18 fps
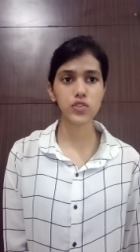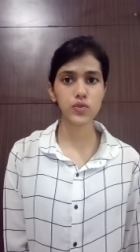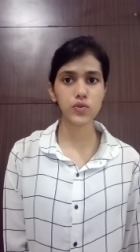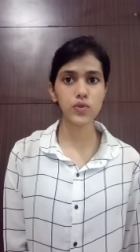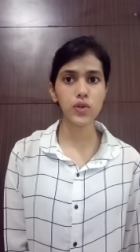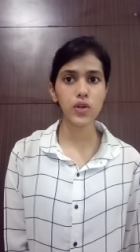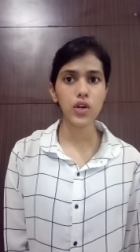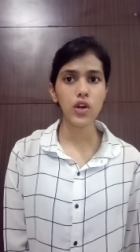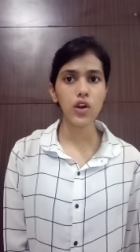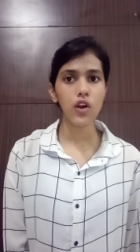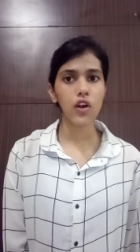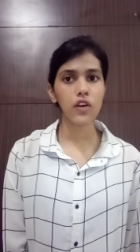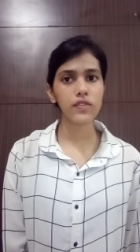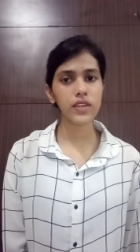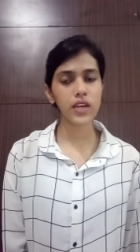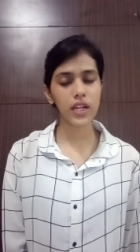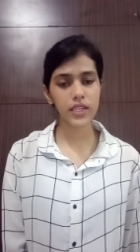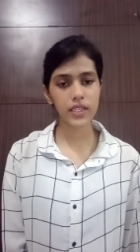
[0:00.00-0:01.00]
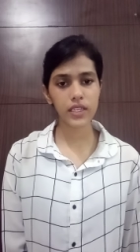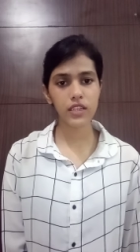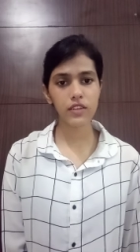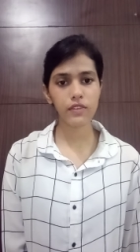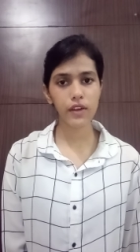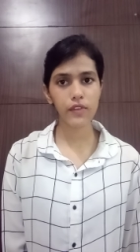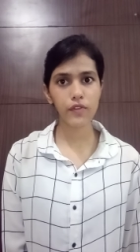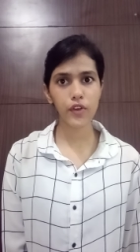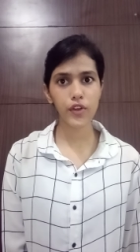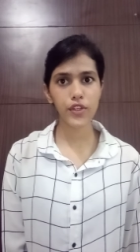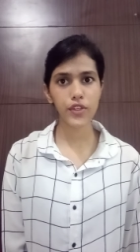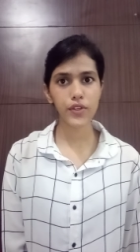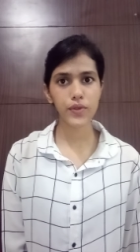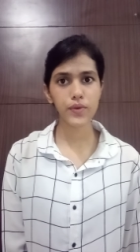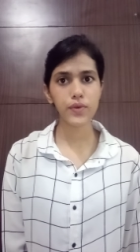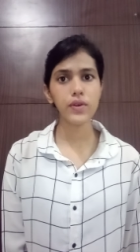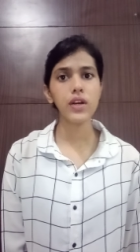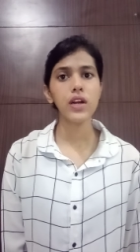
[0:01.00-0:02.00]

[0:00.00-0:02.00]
2 of the Article 142